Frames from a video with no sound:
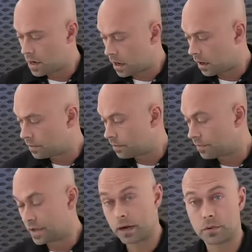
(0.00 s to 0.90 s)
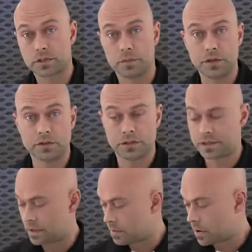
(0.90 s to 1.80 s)
The airbrush I'm going to use in this
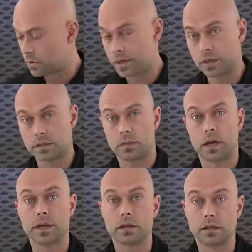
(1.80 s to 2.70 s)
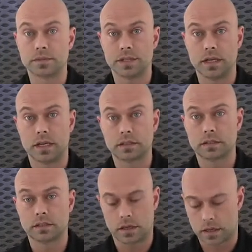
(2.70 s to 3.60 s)
demo is my Eclipse
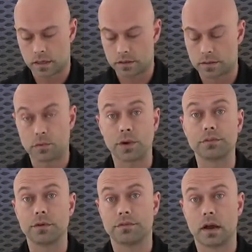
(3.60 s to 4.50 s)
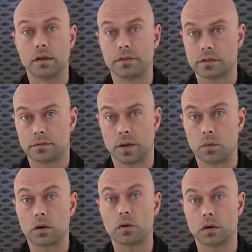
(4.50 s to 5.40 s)
CS. It's a .35. This is my
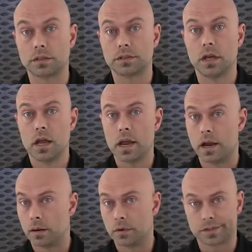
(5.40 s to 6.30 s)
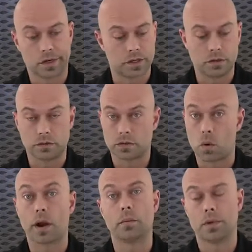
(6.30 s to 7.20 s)
workhorse airbrush that I use
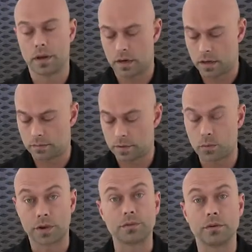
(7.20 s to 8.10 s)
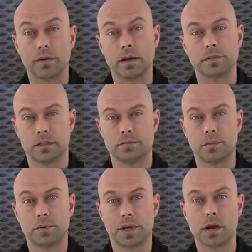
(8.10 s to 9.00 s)
quite a bit. The .35 seems to
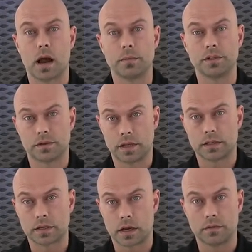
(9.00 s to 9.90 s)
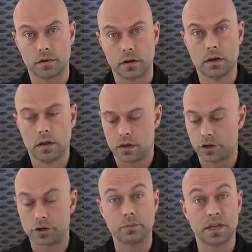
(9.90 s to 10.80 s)
be pretty common, so that's kind of
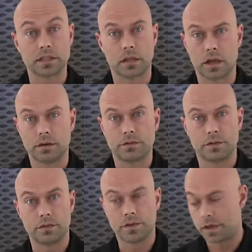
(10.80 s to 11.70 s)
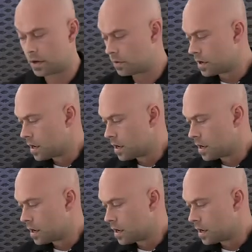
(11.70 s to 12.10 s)
a good baseline for the video.